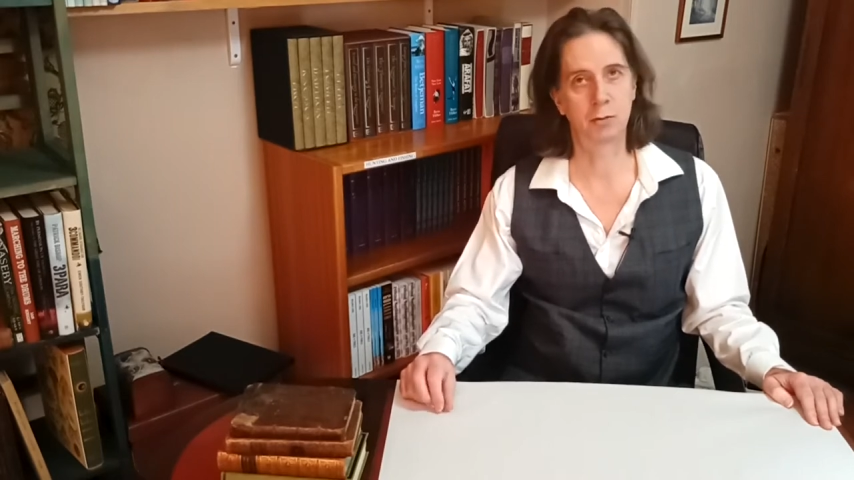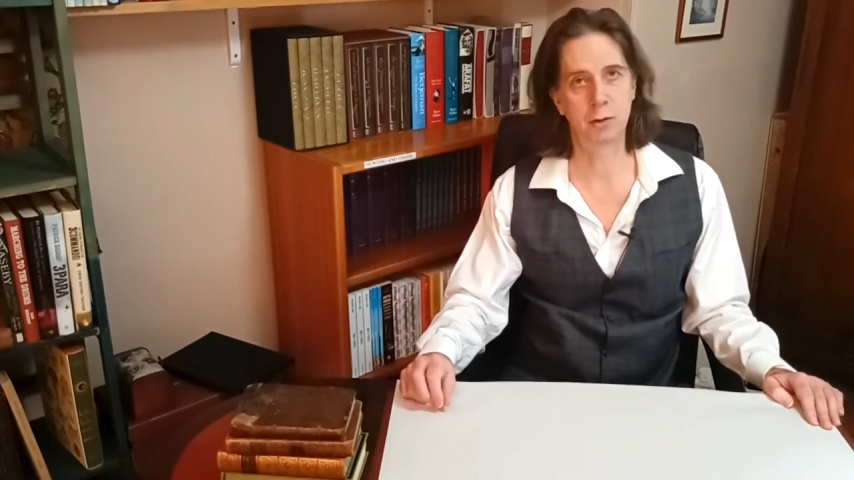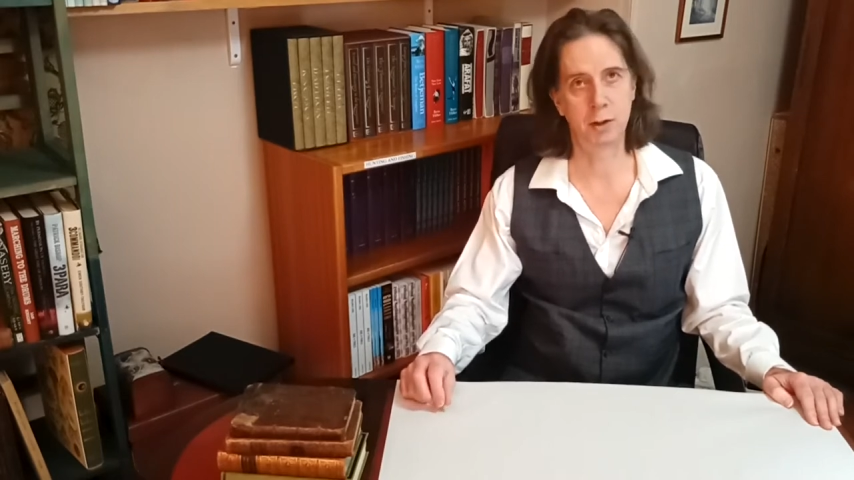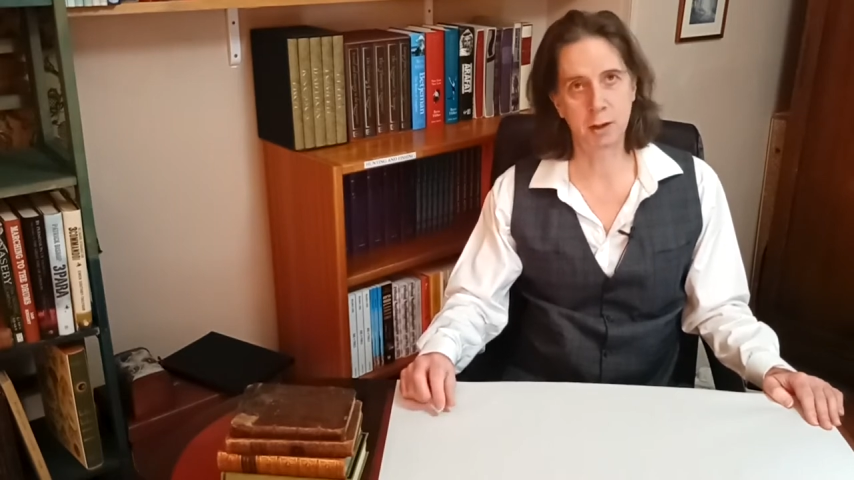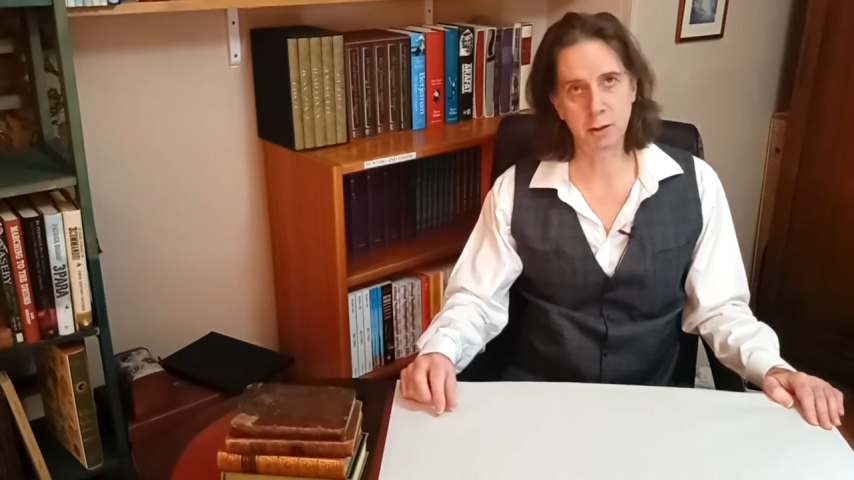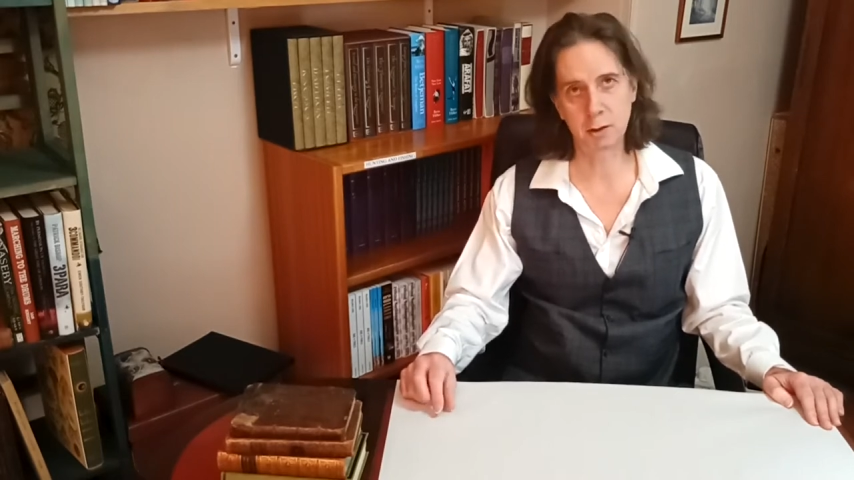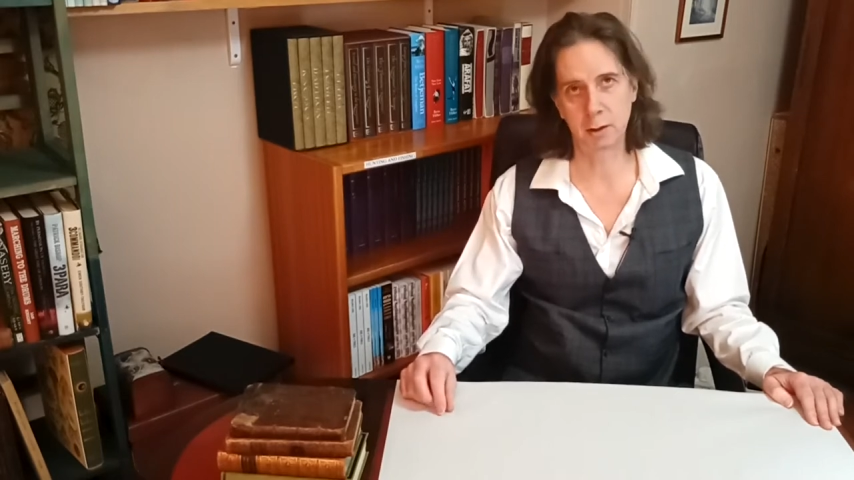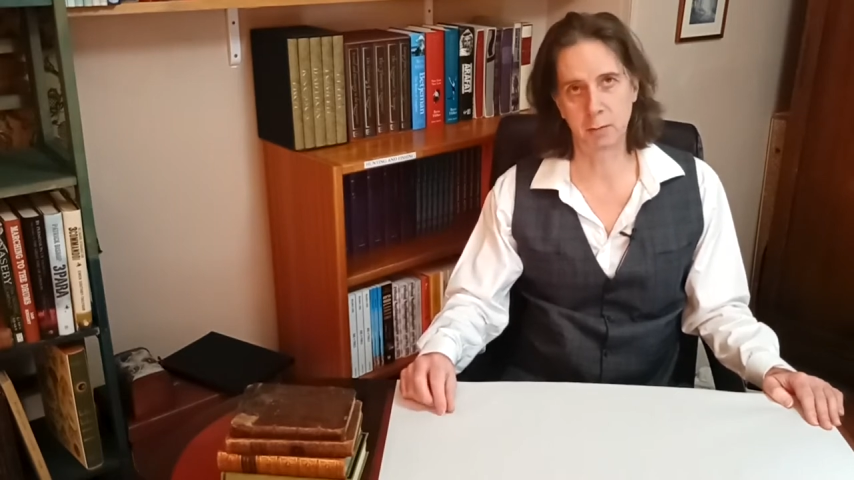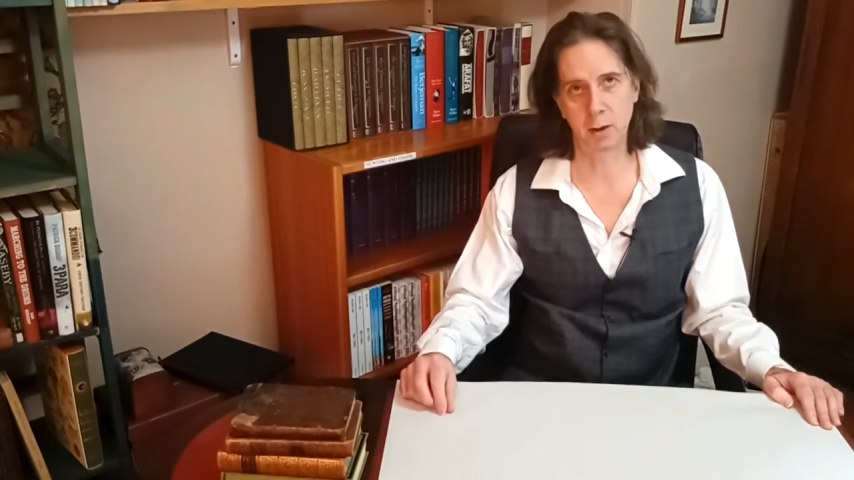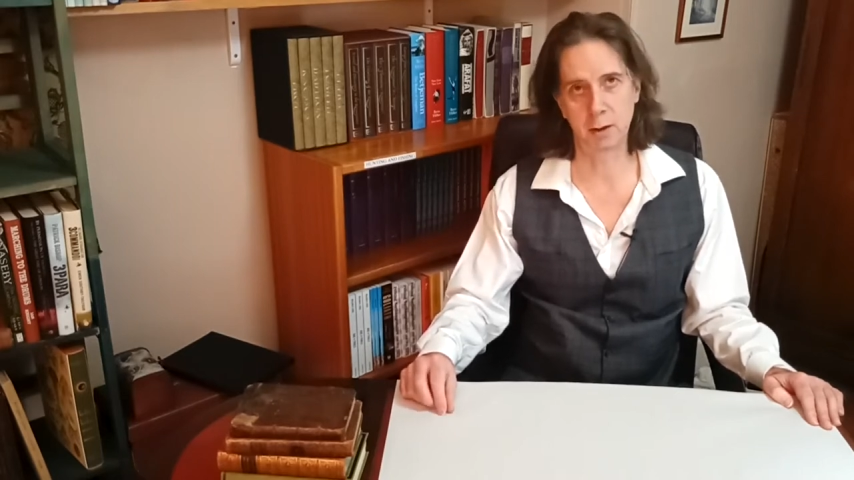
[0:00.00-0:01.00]

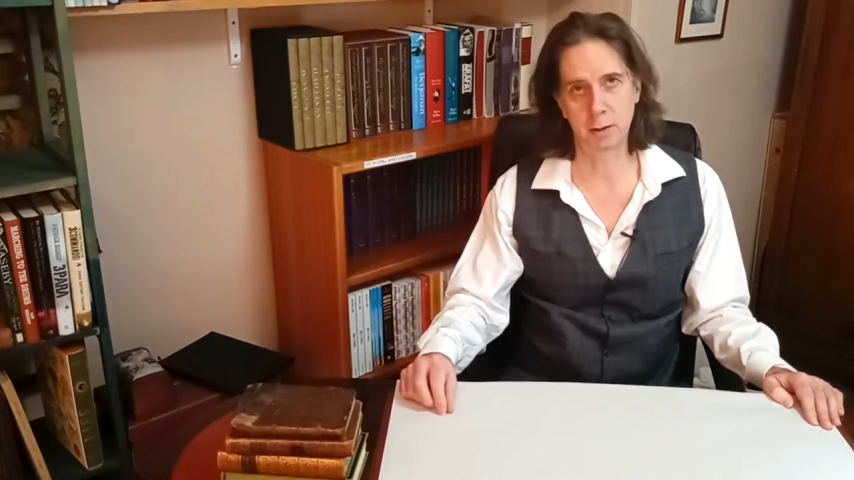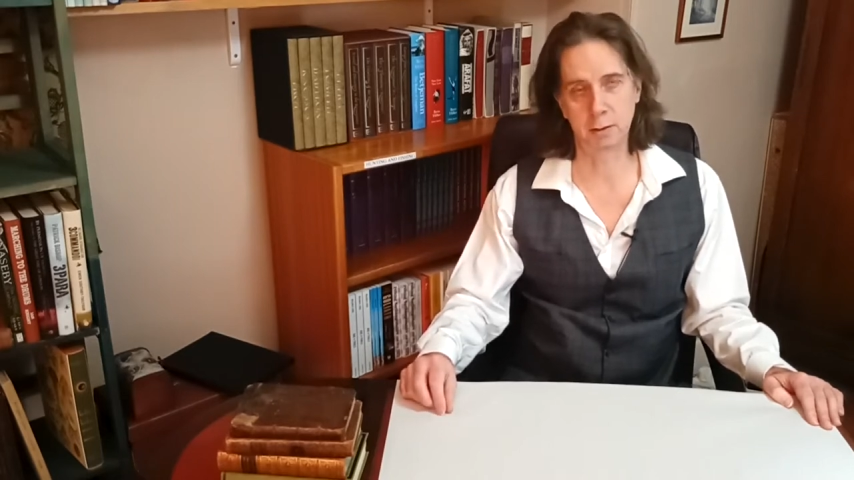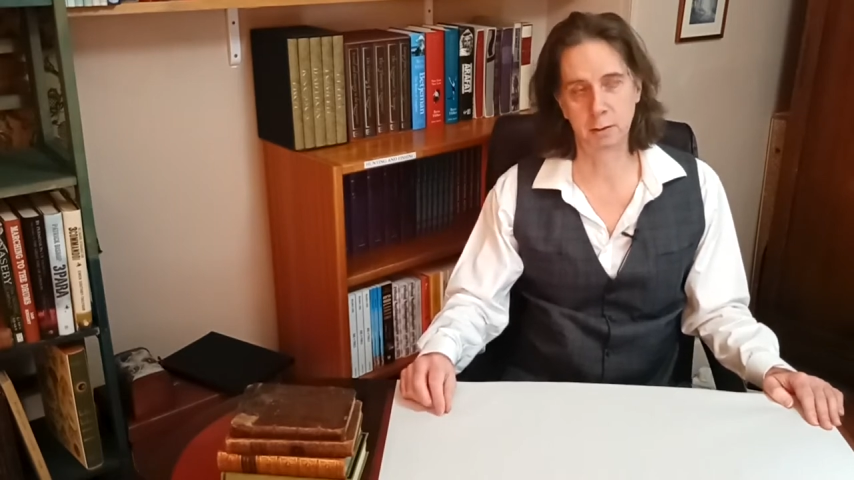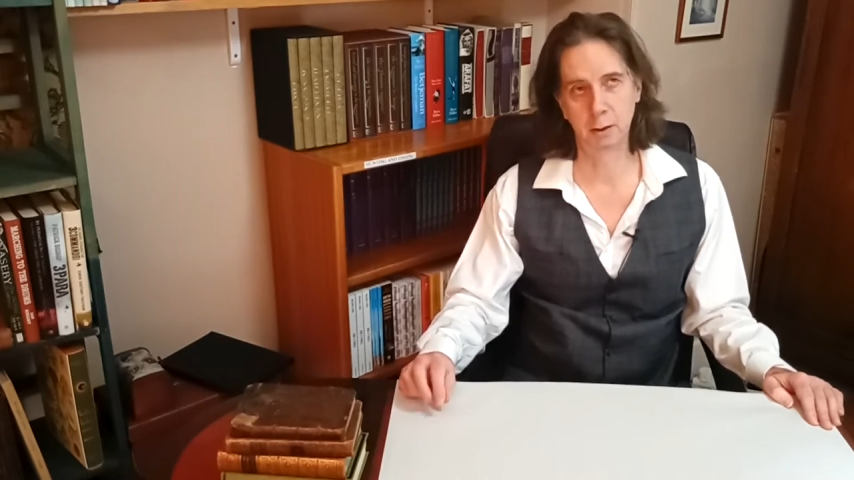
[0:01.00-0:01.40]
traditionally made,